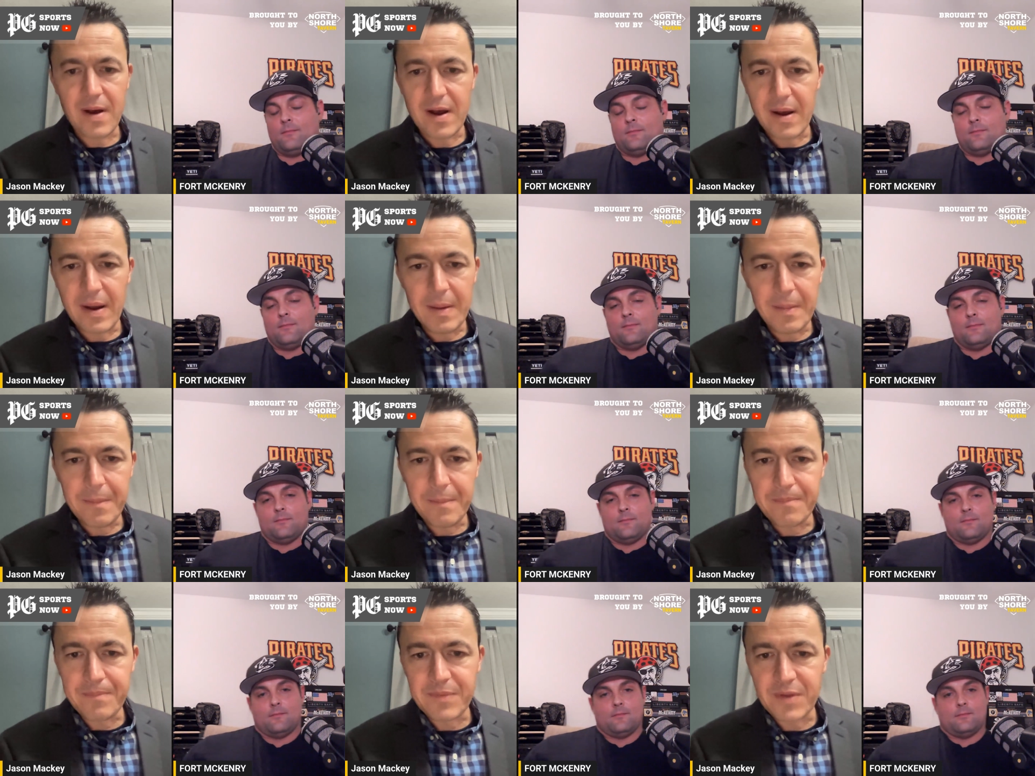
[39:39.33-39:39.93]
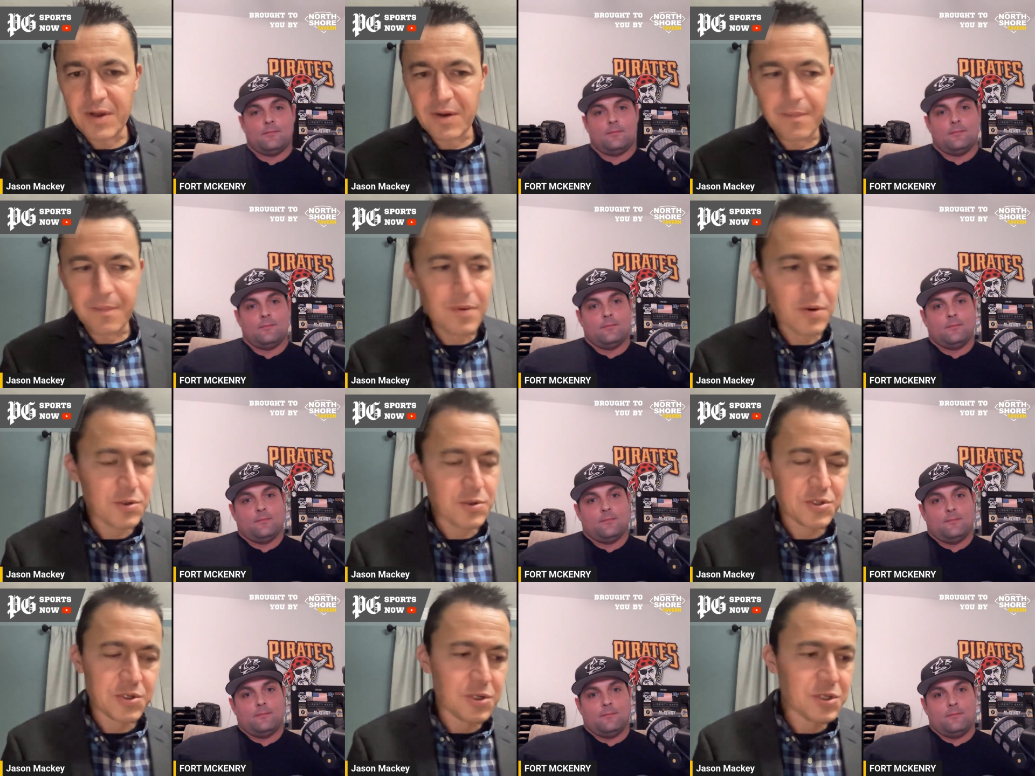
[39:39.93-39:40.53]
Speaker 1: uh, you know,
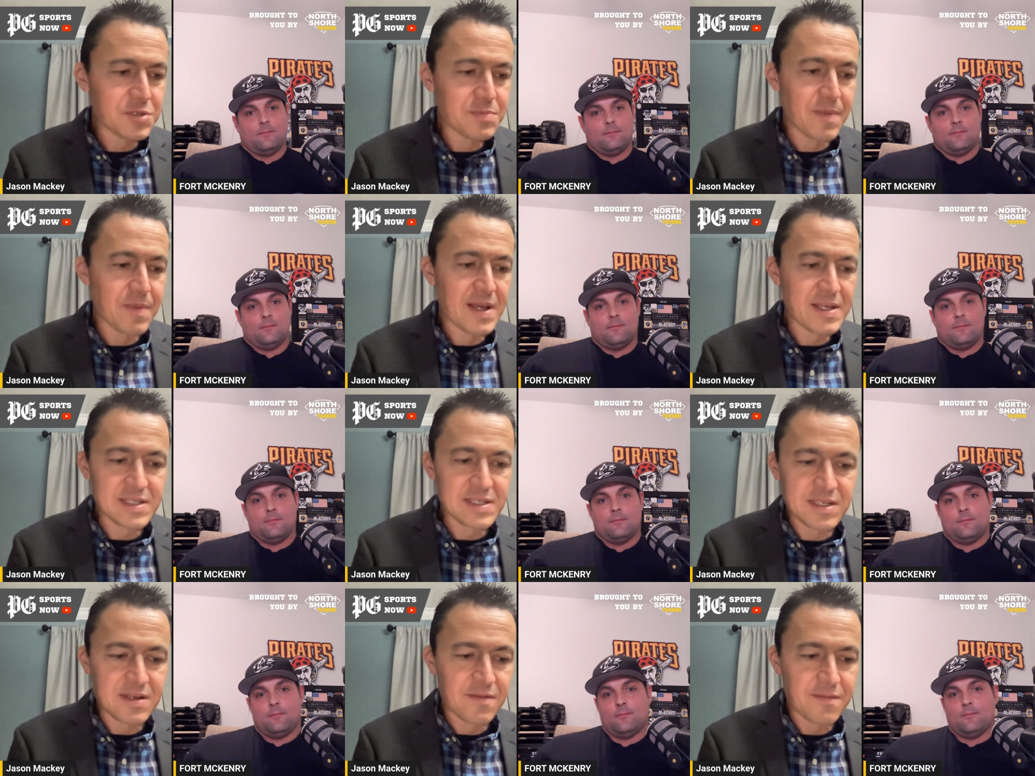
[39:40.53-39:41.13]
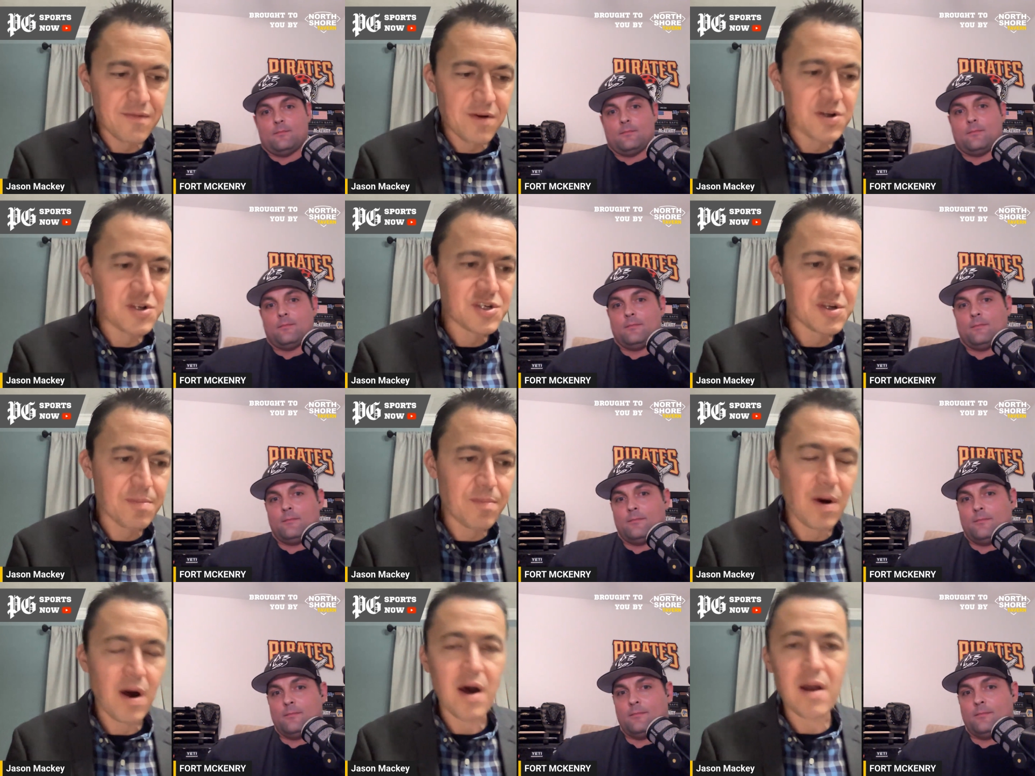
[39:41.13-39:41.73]
personal space is infringed
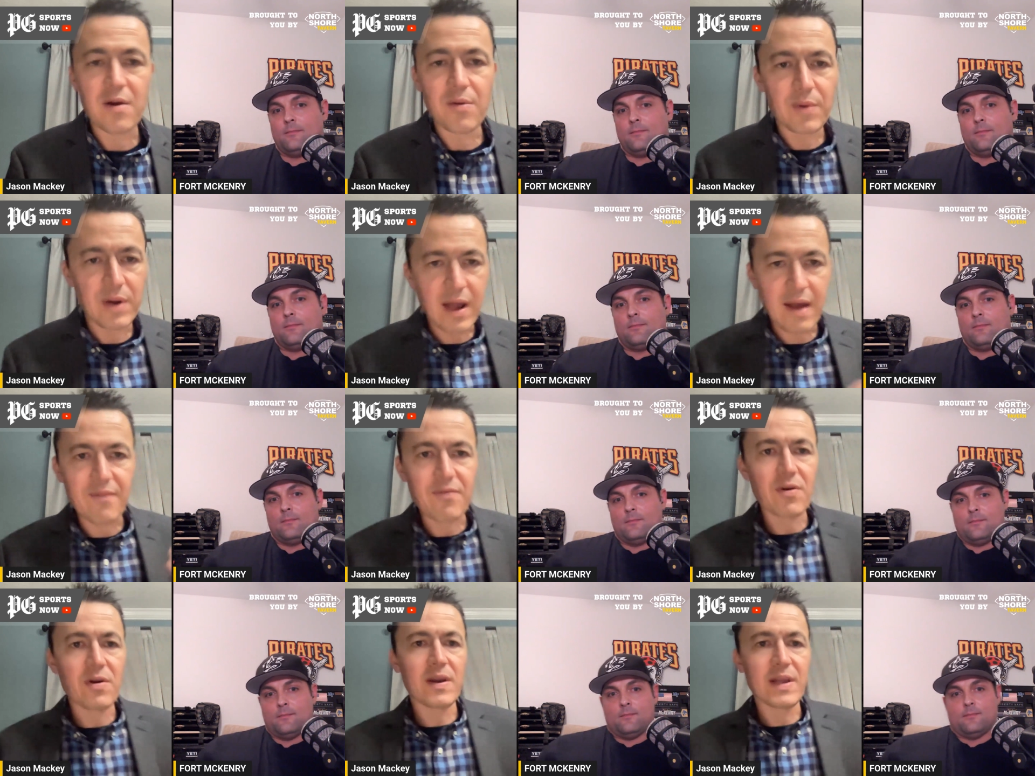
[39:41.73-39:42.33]
upon or whatever.